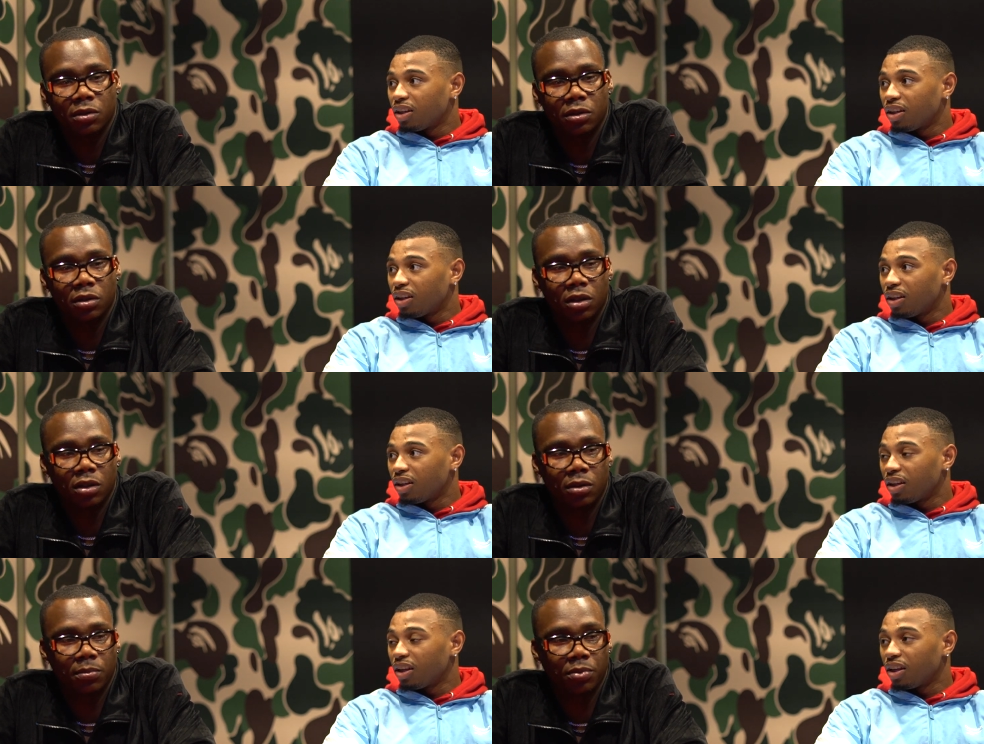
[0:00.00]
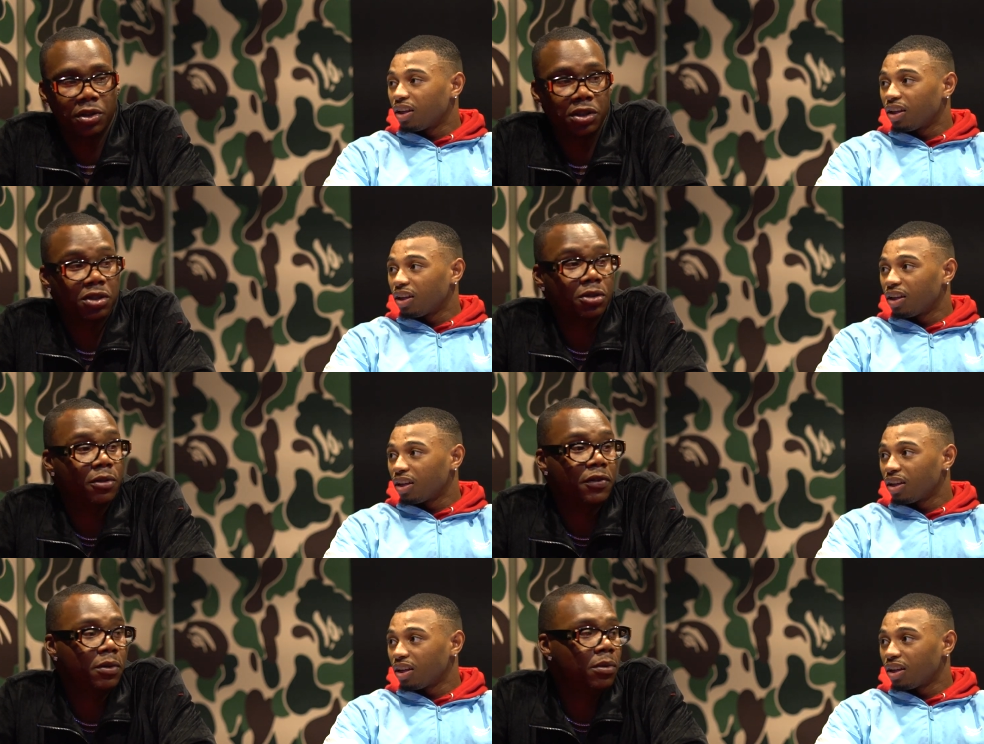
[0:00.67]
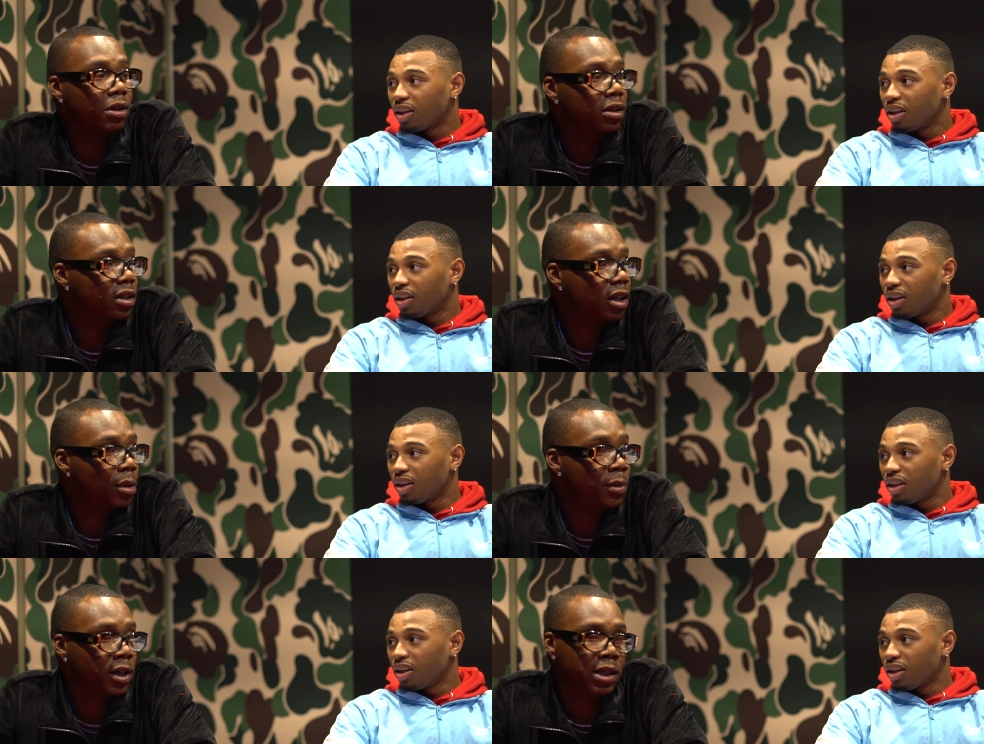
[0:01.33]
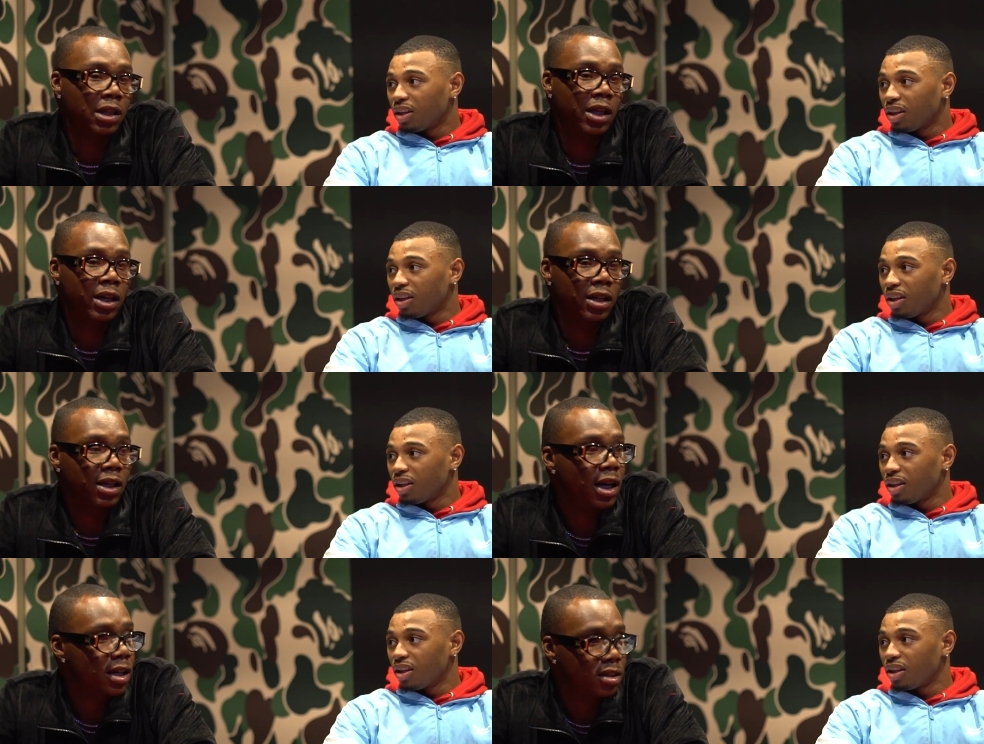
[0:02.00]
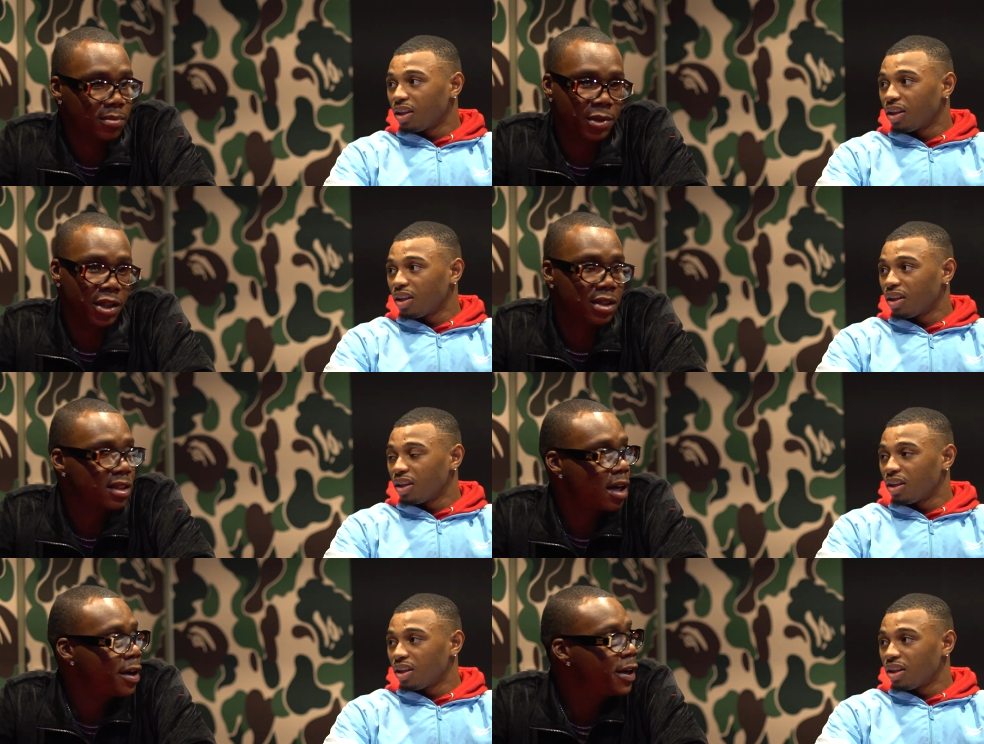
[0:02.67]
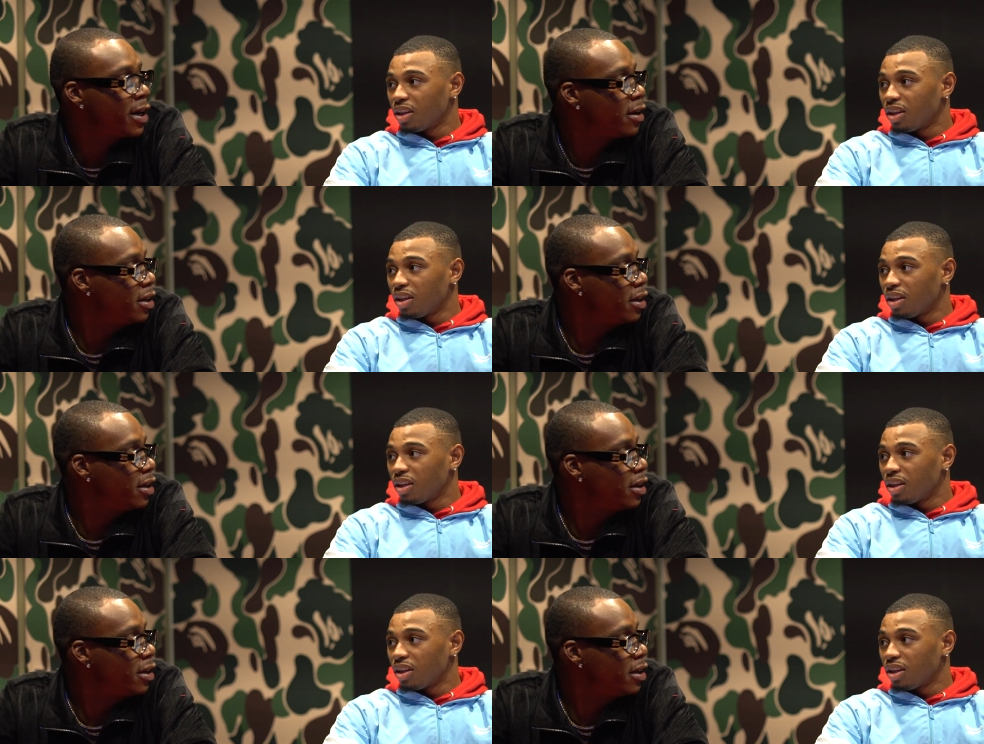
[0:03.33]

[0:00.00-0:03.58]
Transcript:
Speaker 1: You know, I'm yeah. pretty sure if he wanted to come to L.A., he got some niggas out here.